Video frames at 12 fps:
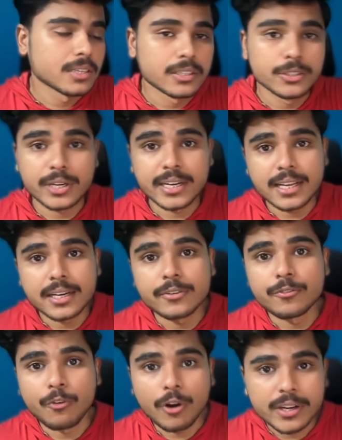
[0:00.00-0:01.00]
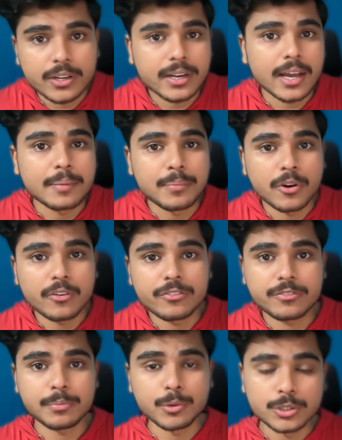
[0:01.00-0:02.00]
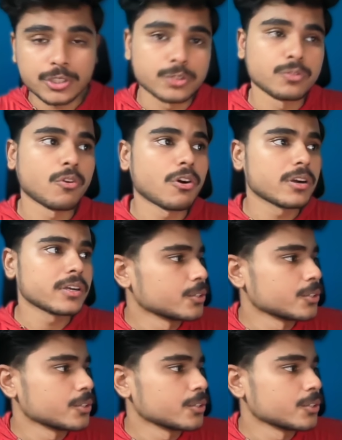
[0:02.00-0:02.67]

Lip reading: You can tell it what type of posts you want.